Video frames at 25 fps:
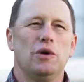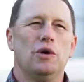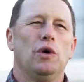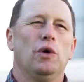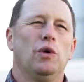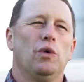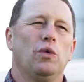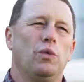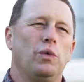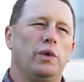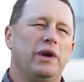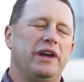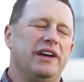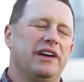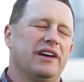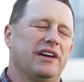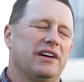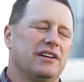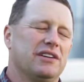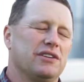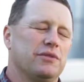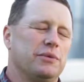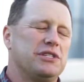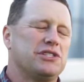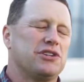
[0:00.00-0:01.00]
we
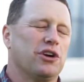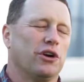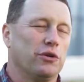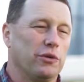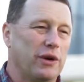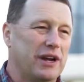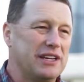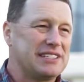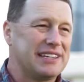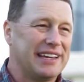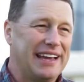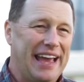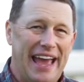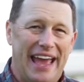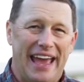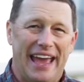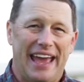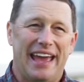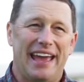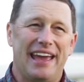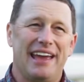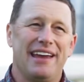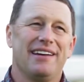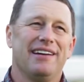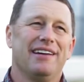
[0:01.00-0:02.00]
started raising
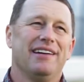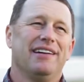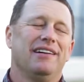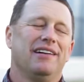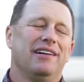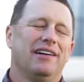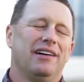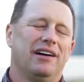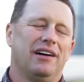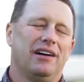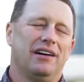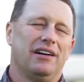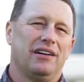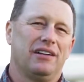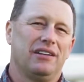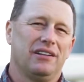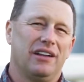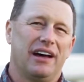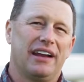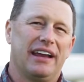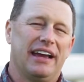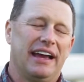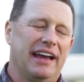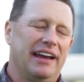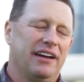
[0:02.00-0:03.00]
hay, a
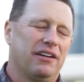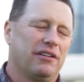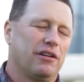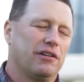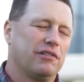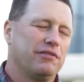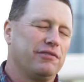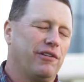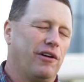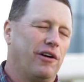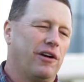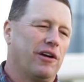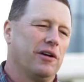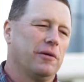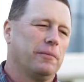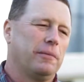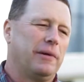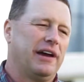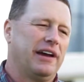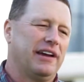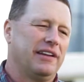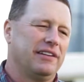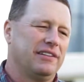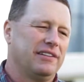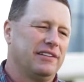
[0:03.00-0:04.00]
lot of hay on our farm,
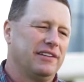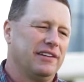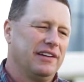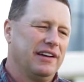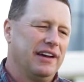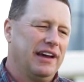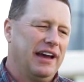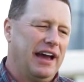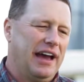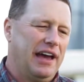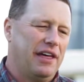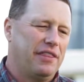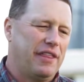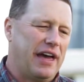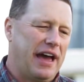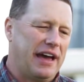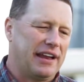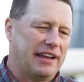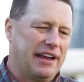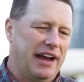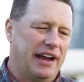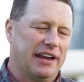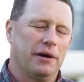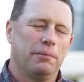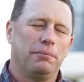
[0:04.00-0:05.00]
and
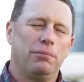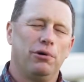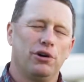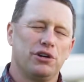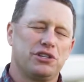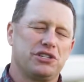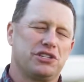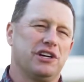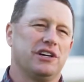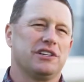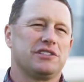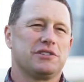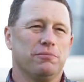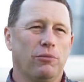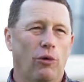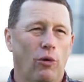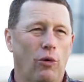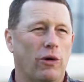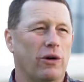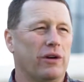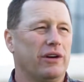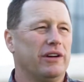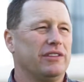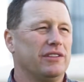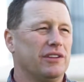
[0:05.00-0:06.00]
that kind of pushed us
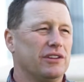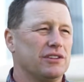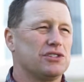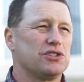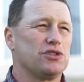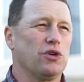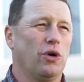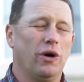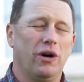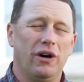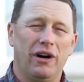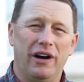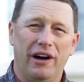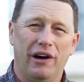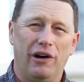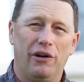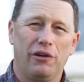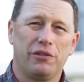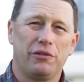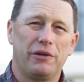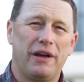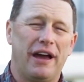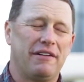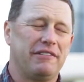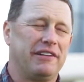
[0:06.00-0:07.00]
more in the soil
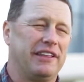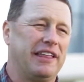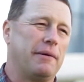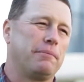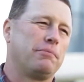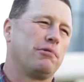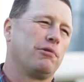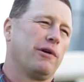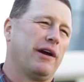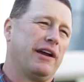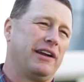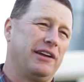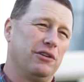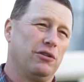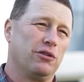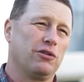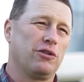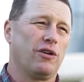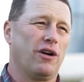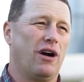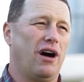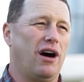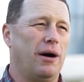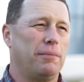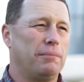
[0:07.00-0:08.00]
health, having that perennial
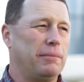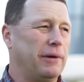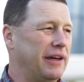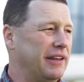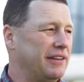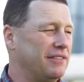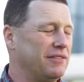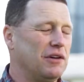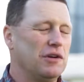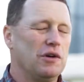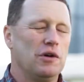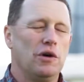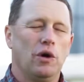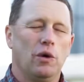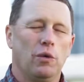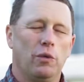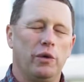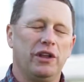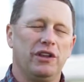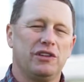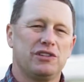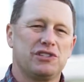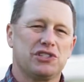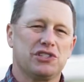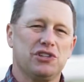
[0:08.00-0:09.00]
crop, and
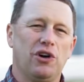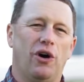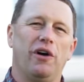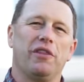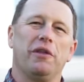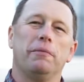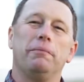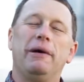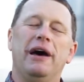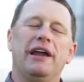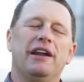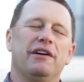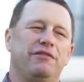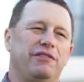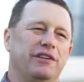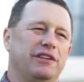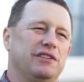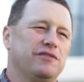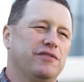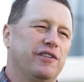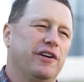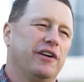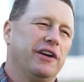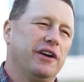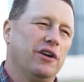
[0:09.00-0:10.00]
we saw the
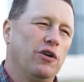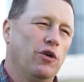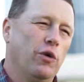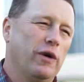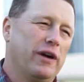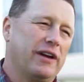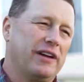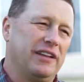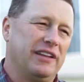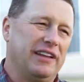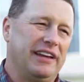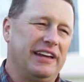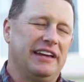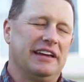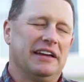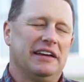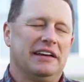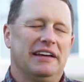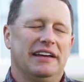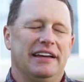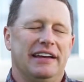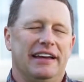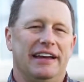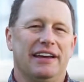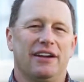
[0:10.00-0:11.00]
benefits very quickly in